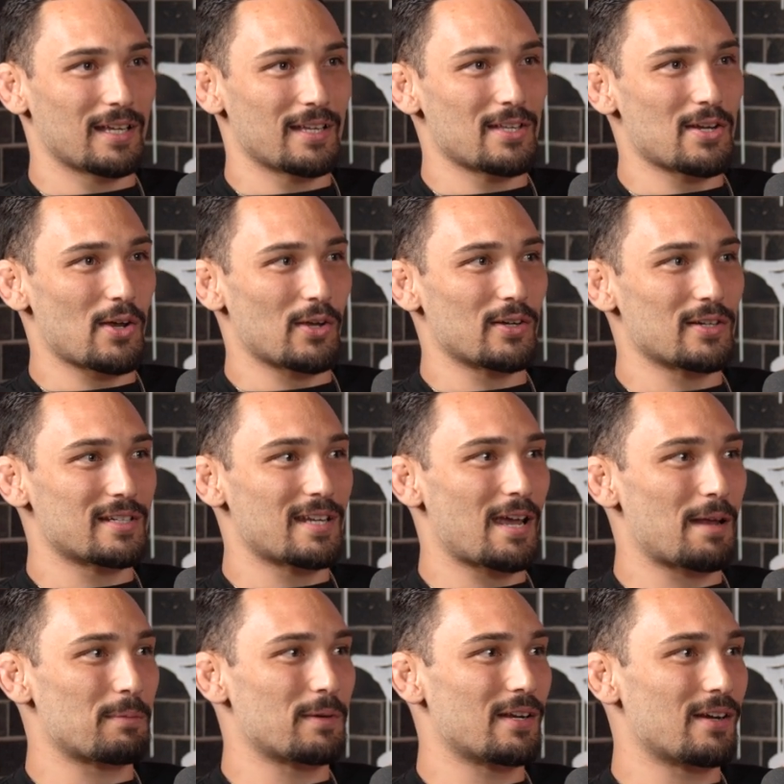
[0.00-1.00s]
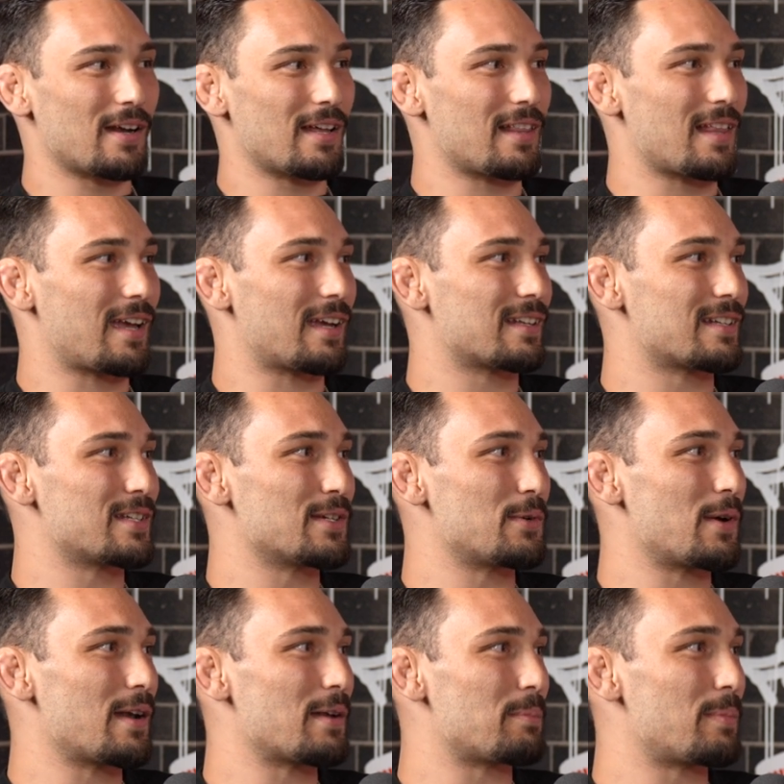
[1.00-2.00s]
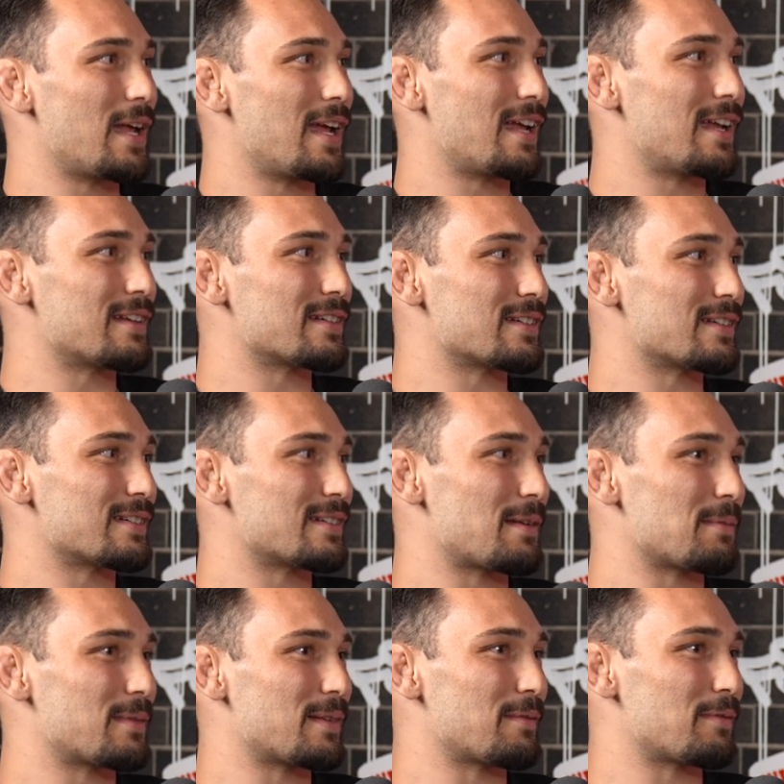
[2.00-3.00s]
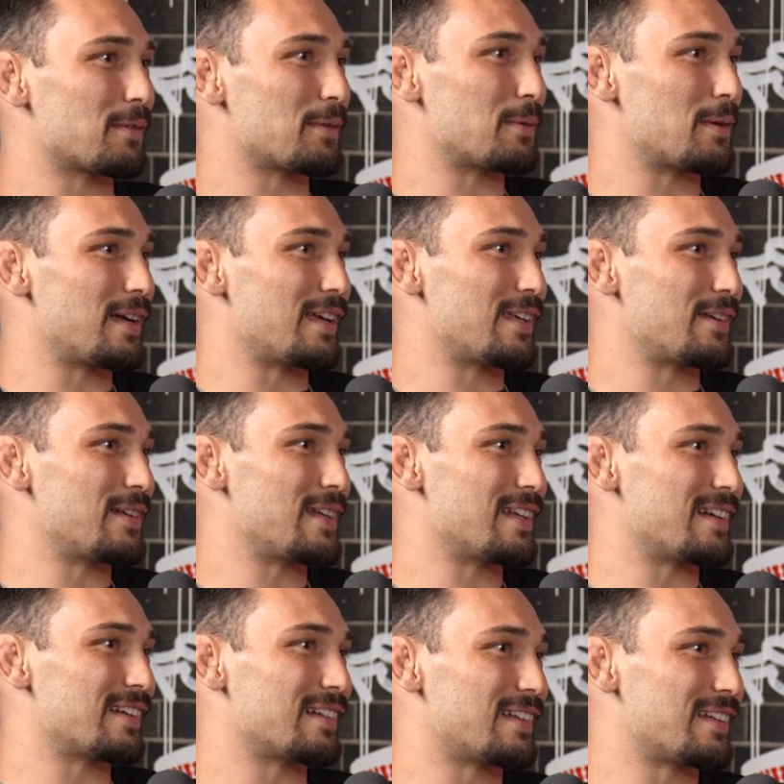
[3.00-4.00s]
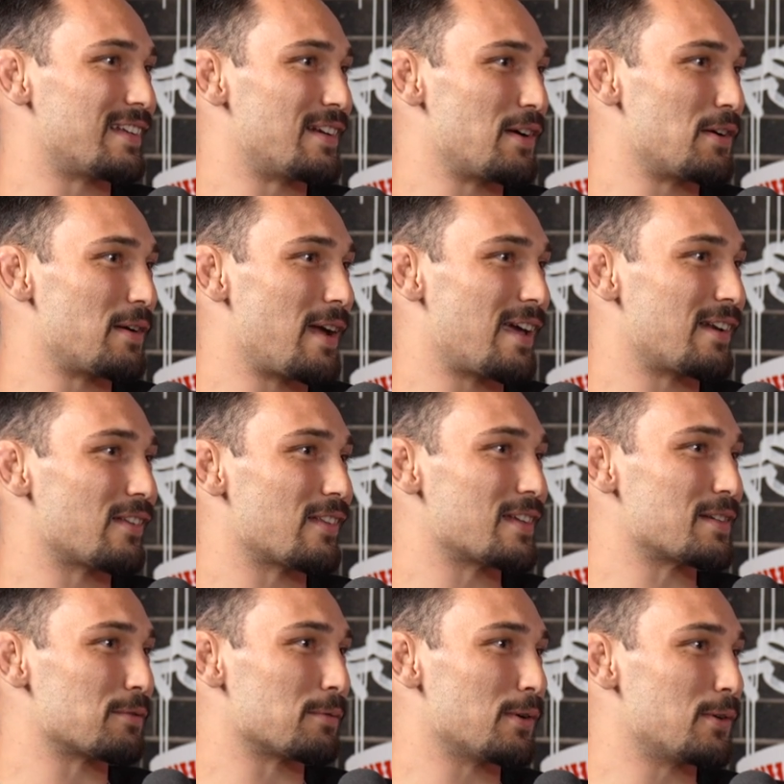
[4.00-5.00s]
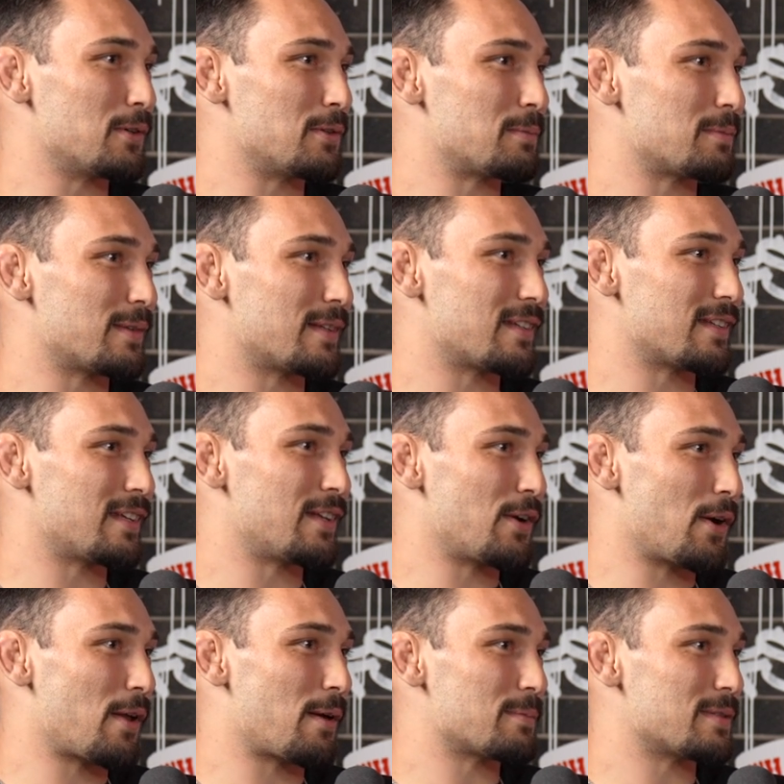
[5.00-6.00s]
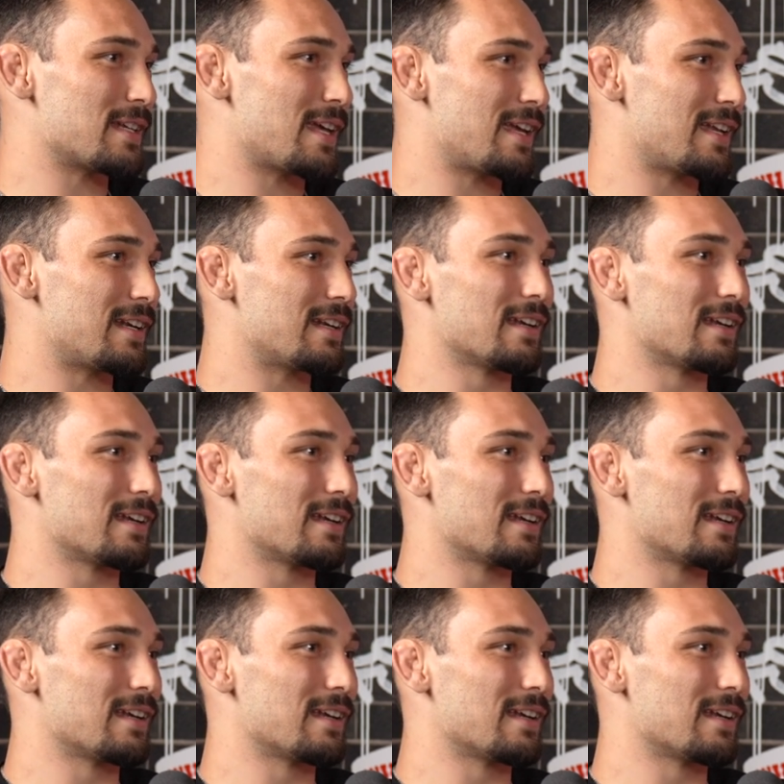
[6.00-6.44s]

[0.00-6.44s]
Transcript: you know, you're damn near like 200 bands or something for what you need to, you know, handle this room. You know what I'm saying?